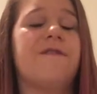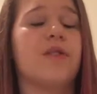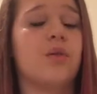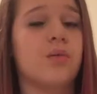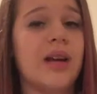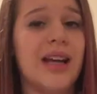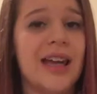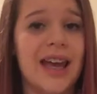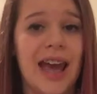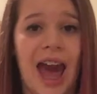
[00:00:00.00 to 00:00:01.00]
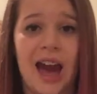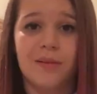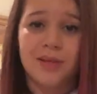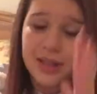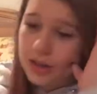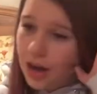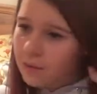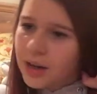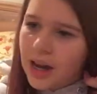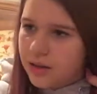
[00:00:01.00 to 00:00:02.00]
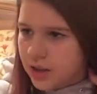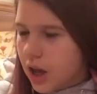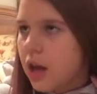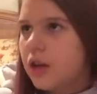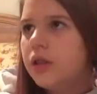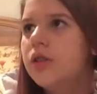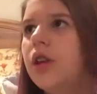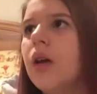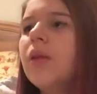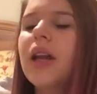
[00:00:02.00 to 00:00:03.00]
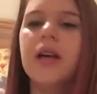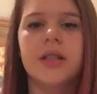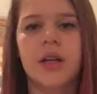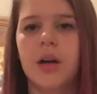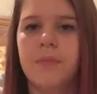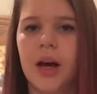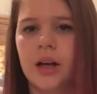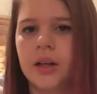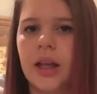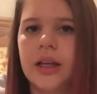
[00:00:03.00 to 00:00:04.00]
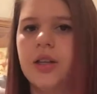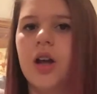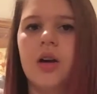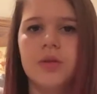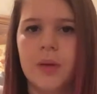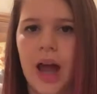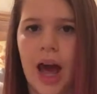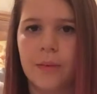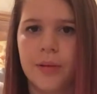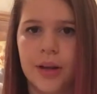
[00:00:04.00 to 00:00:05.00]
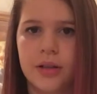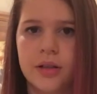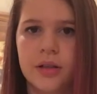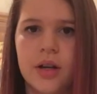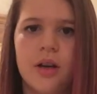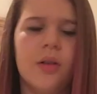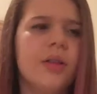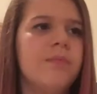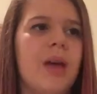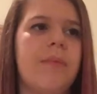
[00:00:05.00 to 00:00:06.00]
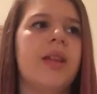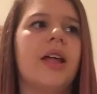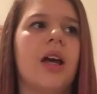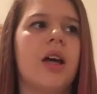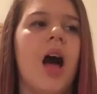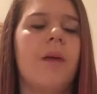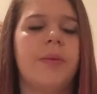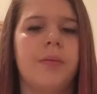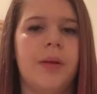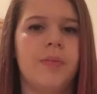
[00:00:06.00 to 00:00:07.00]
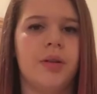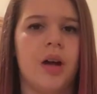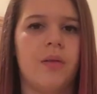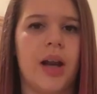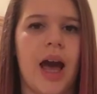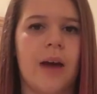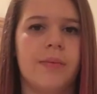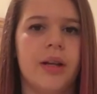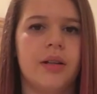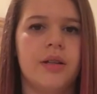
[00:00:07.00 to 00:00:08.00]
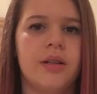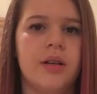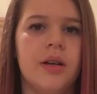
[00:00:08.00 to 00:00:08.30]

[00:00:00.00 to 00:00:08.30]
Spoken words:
freaking out. No one else in our bunk like knows what happened. Well, maybe like a couple people know what happened.